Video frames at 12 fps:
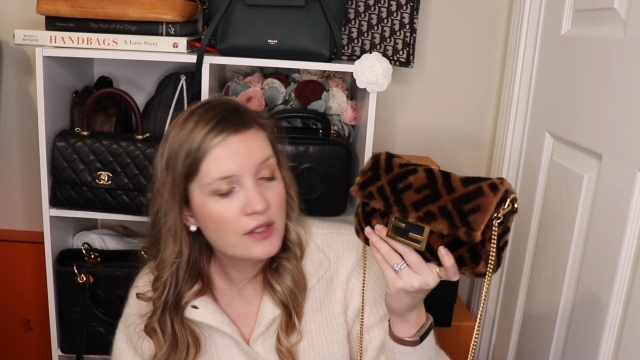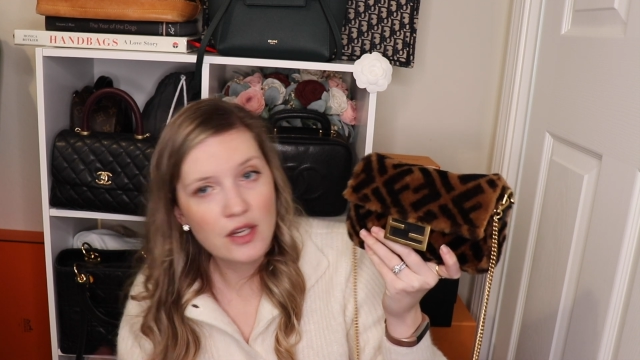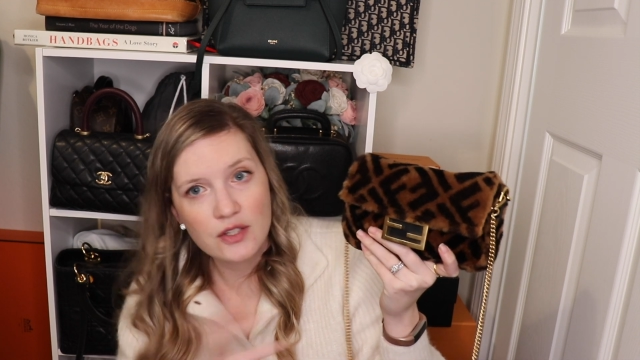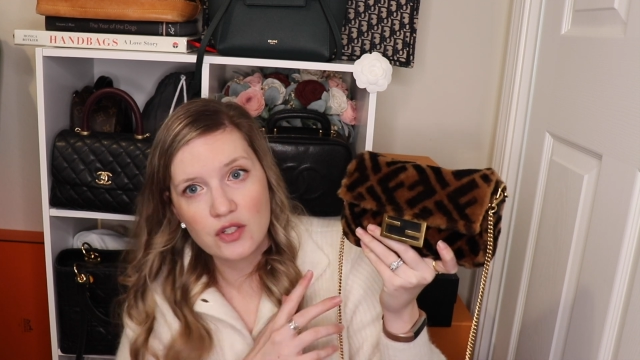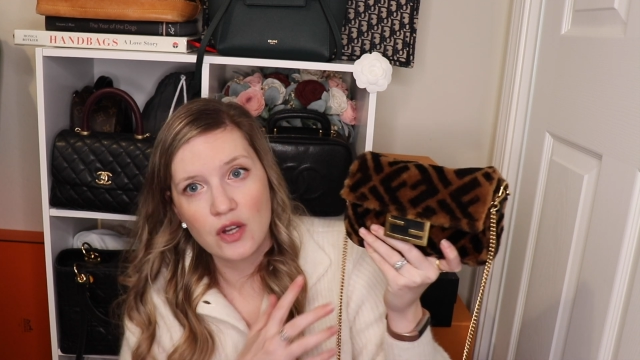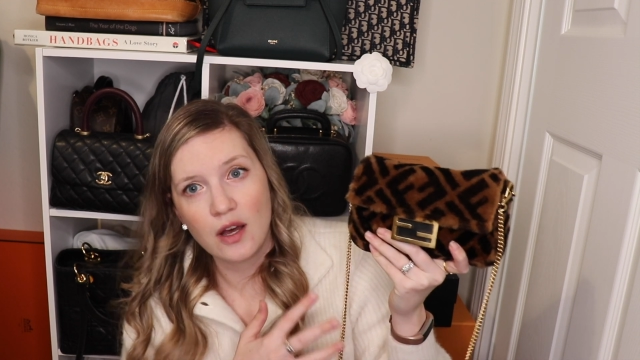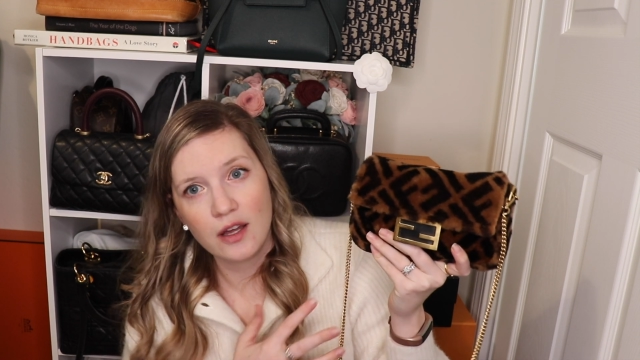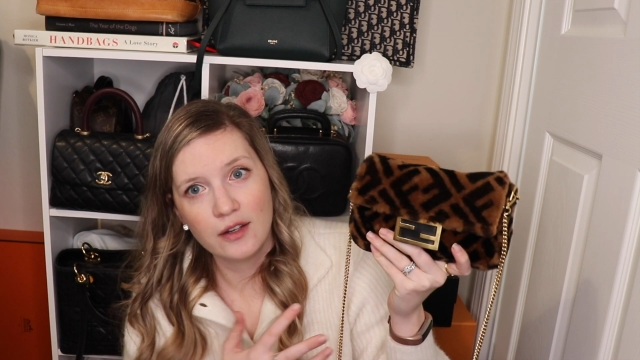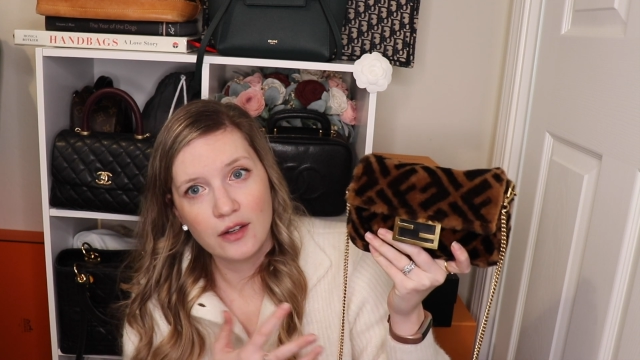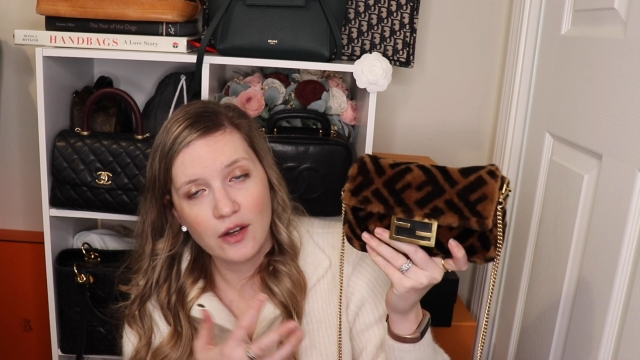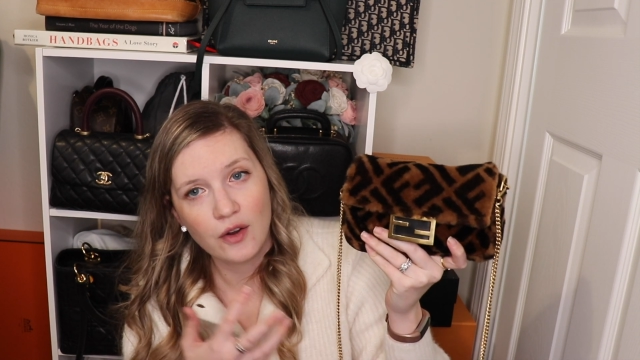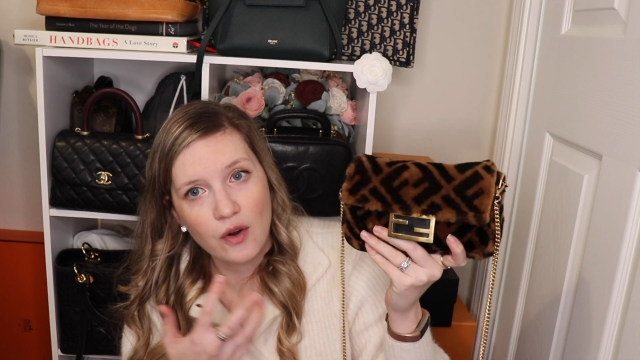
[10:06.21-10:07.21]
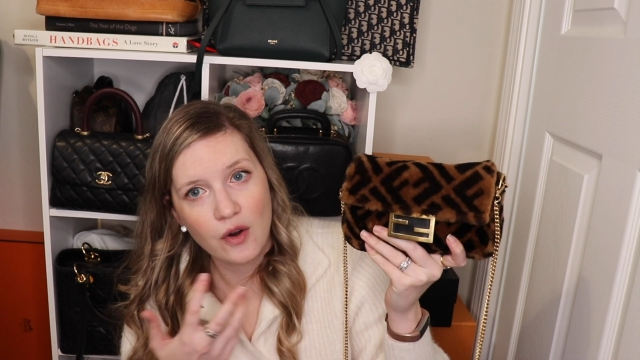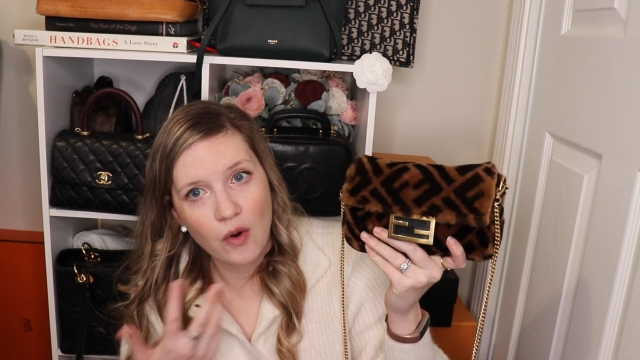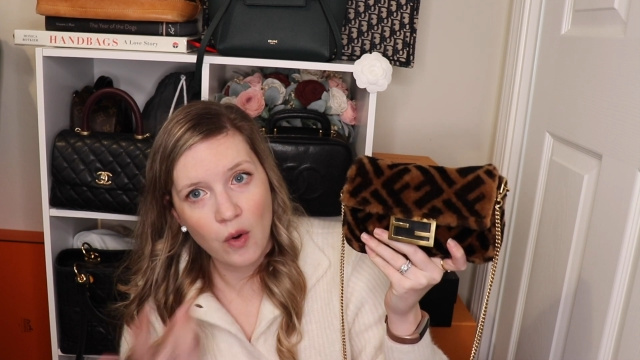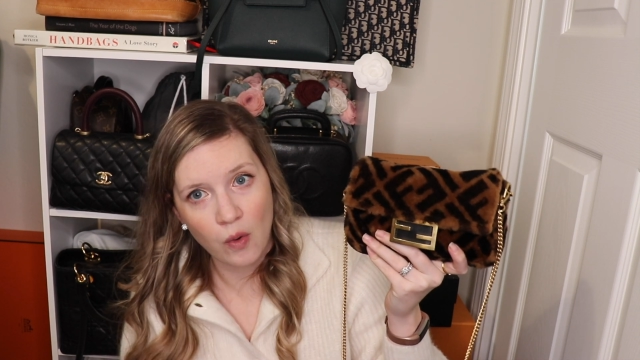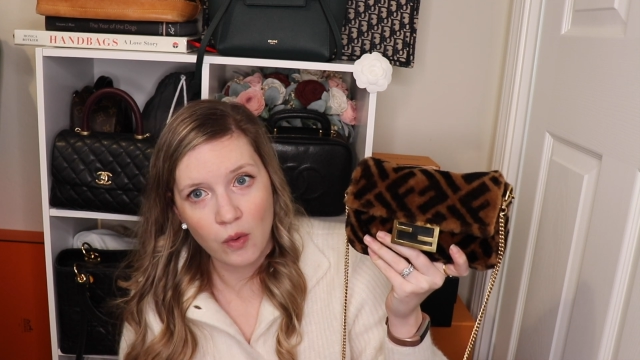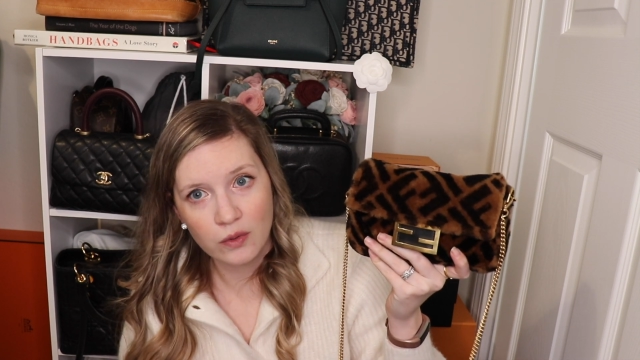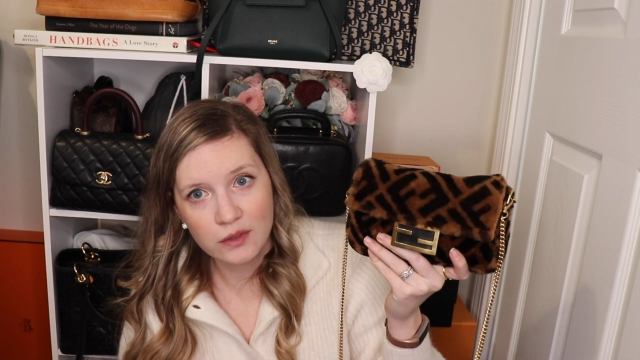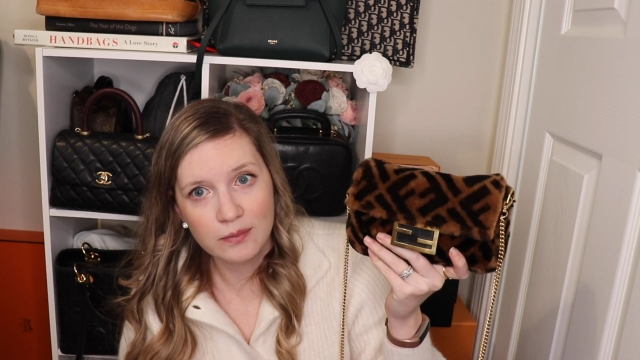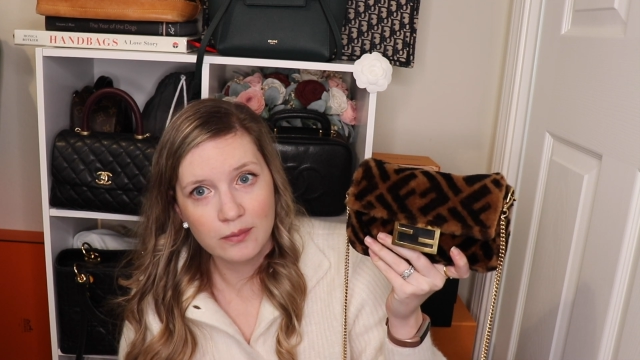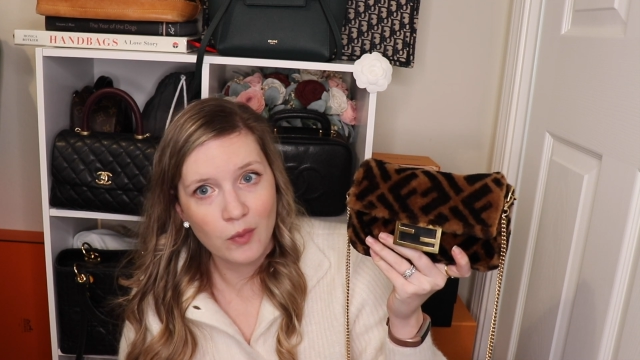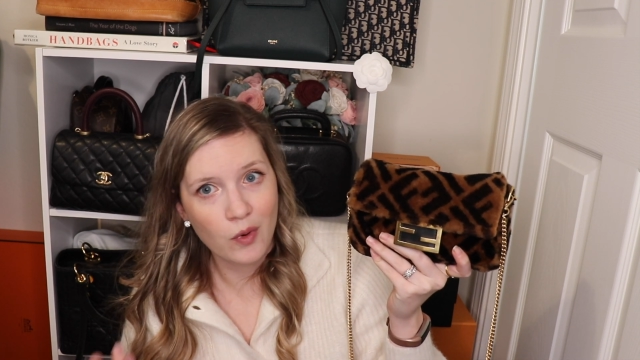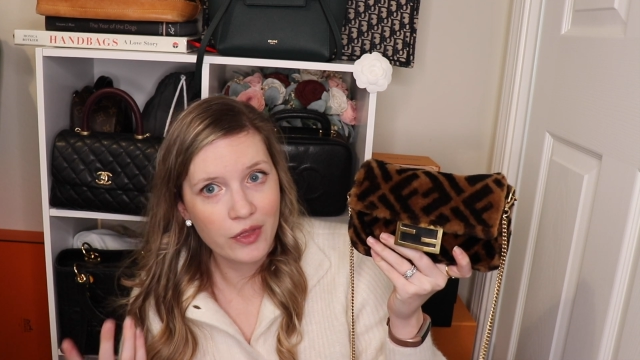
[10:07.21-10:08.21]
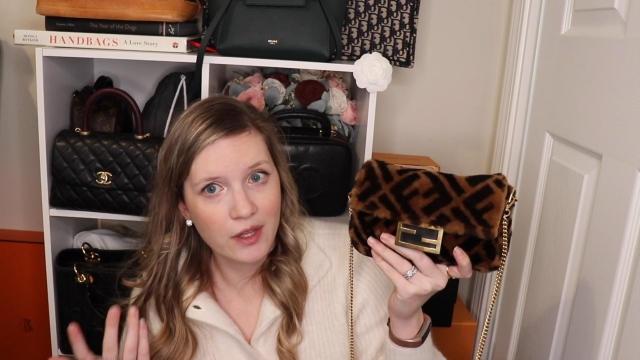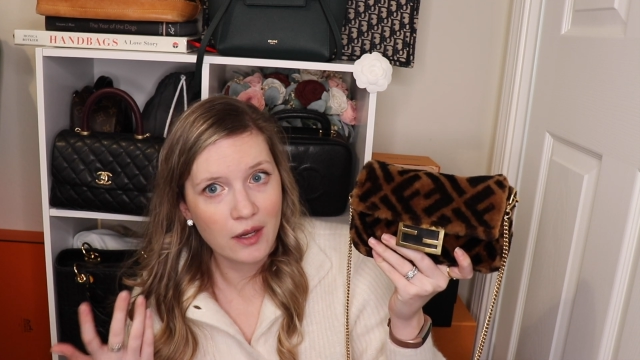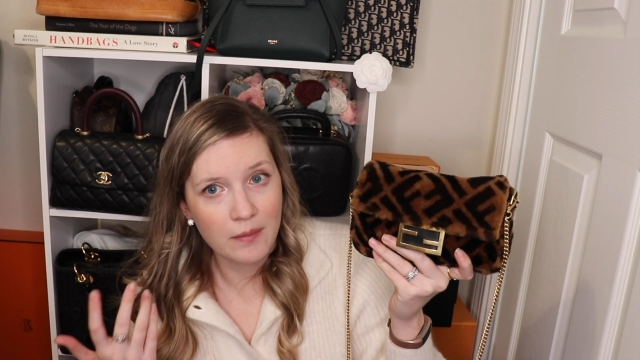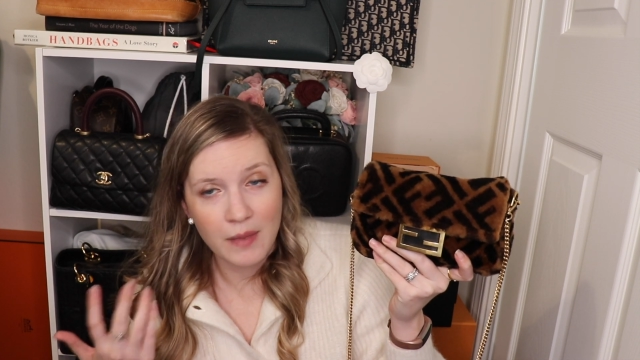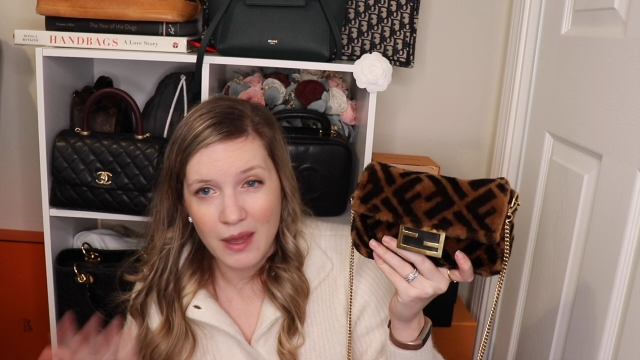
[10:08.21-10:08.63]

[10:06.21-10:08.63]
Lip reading: Does not hold more than